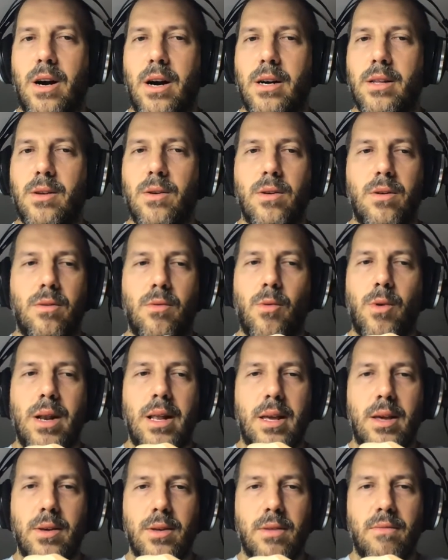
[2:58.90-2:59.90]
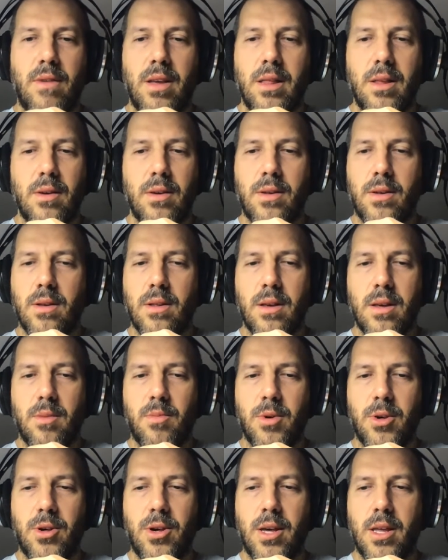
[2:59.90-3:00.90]
don't really use Windows on this
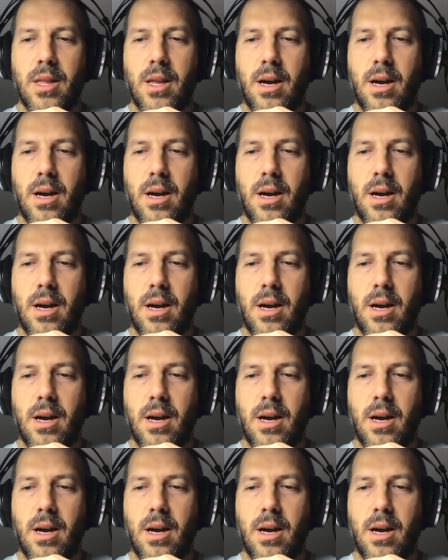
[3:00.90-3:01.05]
machine.